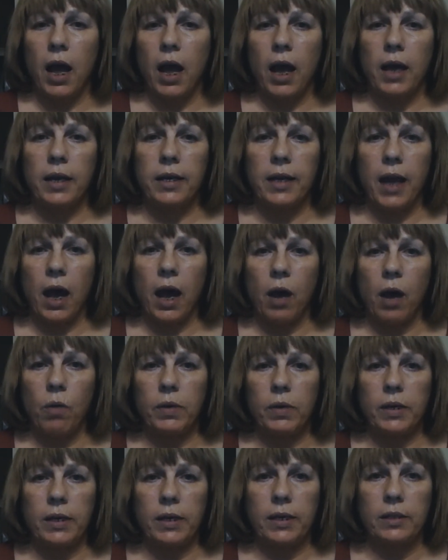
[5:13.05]
And now
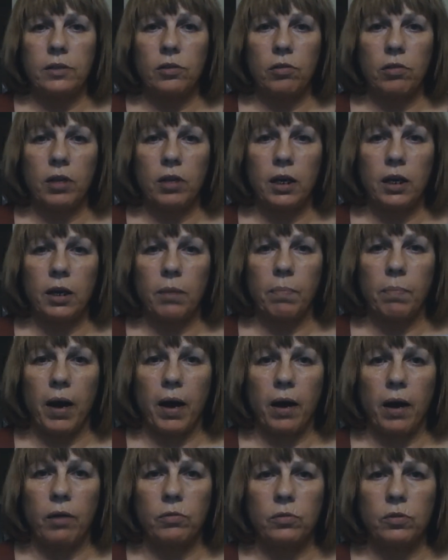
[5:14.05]
we need to think
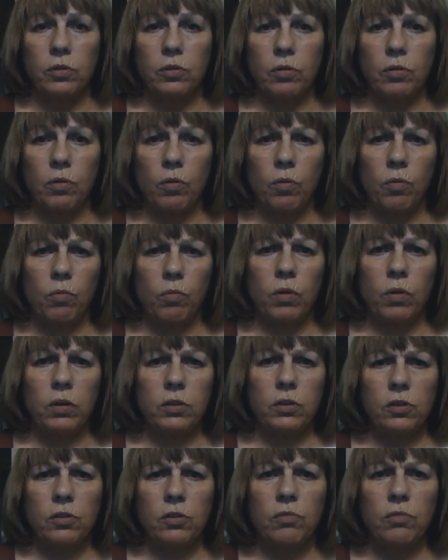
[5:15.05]
about
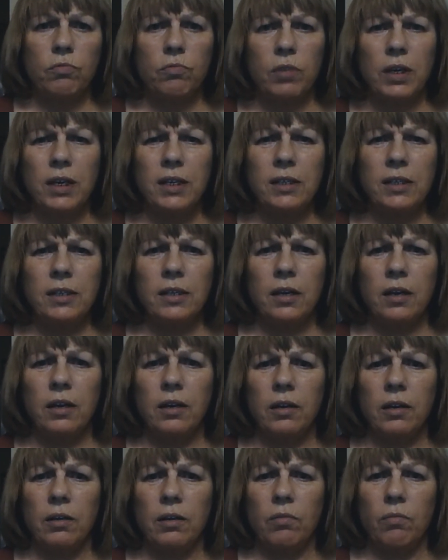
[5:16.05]
what's the
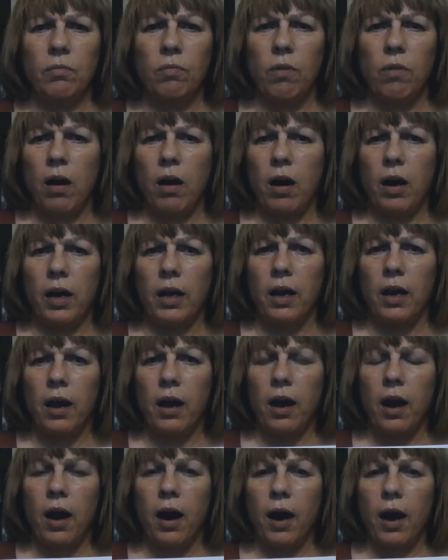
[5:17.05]
reason why
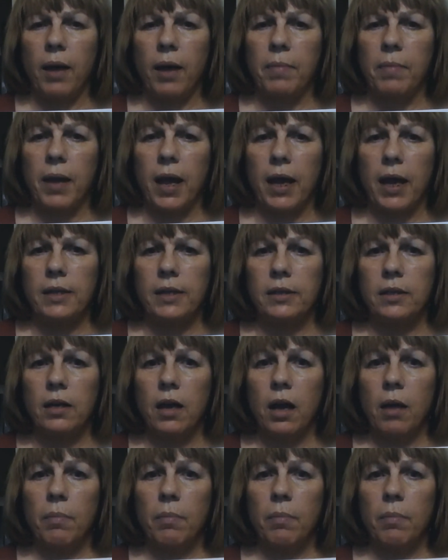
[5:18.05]
I'm late.